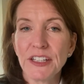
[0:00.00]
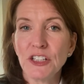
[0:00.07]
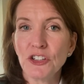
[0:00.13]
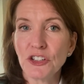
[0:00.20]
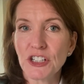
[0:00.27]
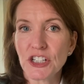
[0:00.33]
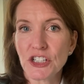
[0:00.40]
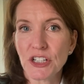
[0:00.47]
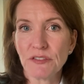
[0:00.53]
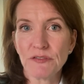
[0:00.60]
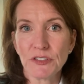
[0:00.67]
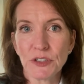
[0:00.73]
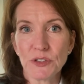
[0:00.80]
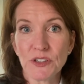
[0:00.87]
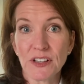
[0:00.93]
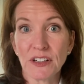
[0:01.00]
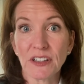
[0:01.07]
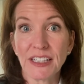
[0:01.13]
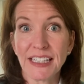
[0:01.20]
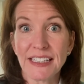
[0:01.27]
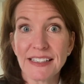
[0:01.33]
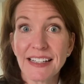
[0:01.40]
nourishing foods that our
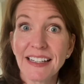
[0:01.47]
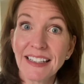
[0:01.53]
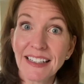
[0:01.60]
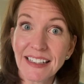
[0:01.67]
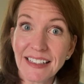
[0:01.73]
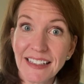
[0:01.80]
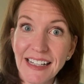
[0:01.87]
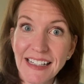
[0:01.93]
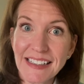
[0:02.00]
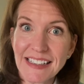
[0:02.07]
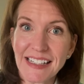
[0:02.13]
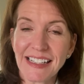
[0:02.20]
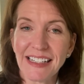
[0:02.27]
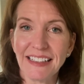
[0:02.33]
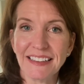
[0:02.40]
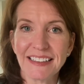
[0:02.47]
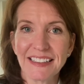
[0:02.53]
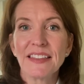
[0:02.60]
kids need to eat.